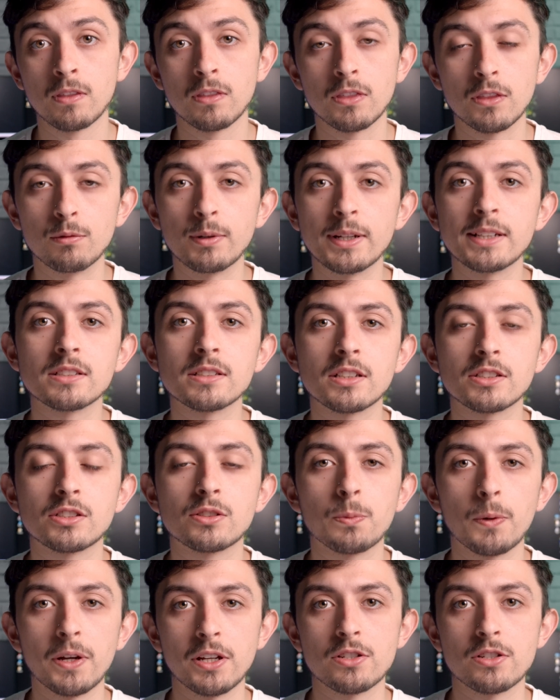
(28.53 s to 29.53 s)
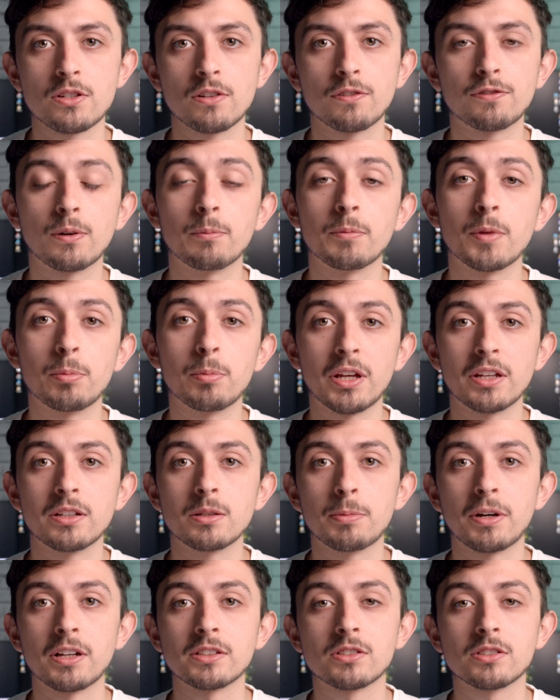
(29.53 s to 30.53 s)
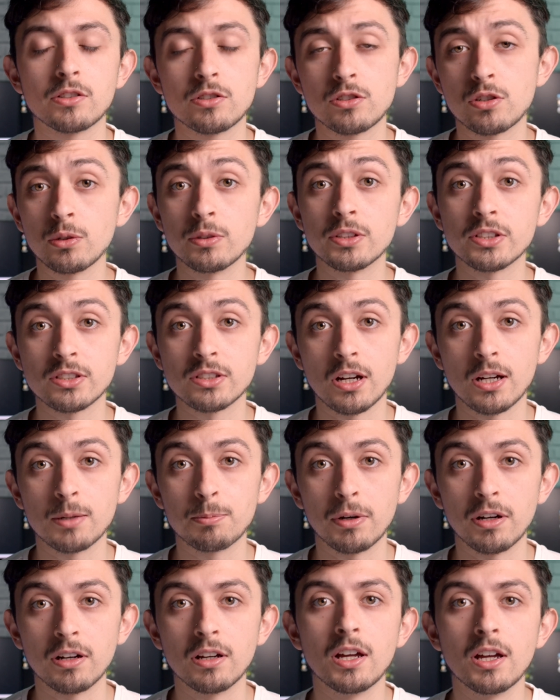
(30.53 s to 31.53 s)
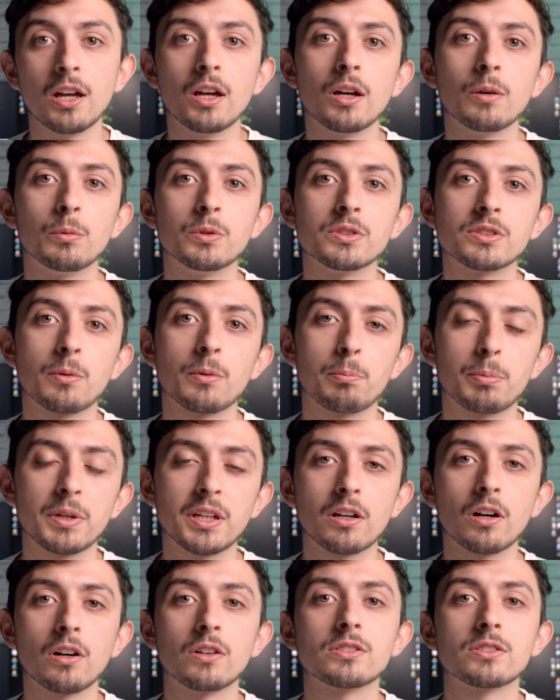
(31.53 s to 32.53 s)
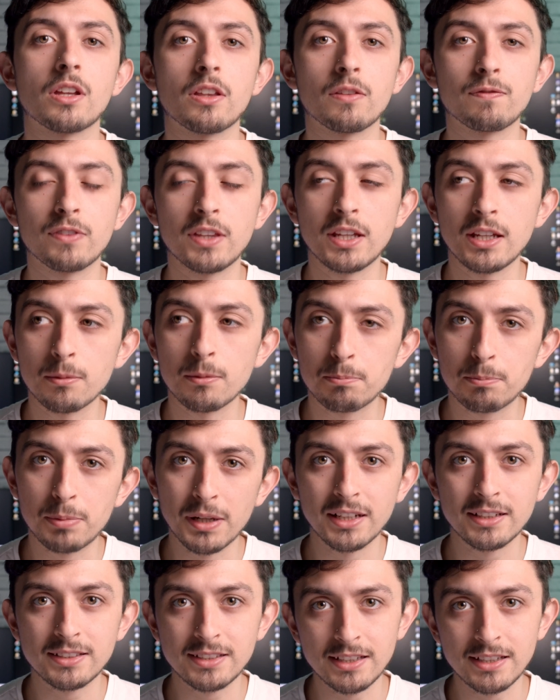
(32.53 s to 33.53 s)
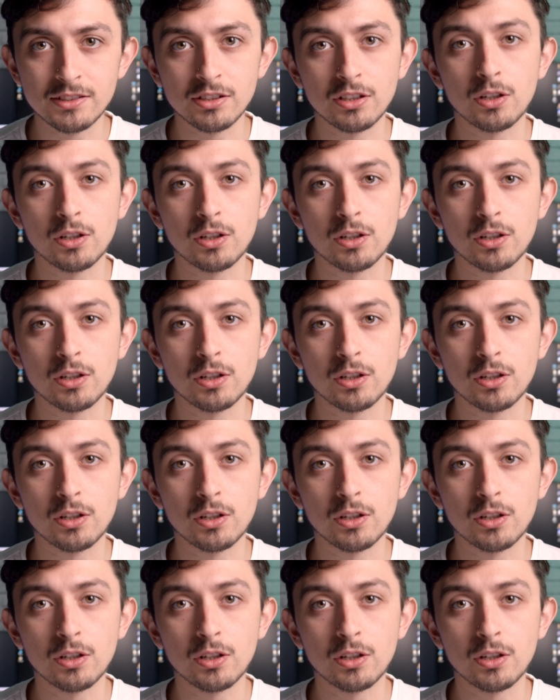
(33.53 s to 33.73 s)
The reason I switched from the blunderbuss to the sniper was because of the ability to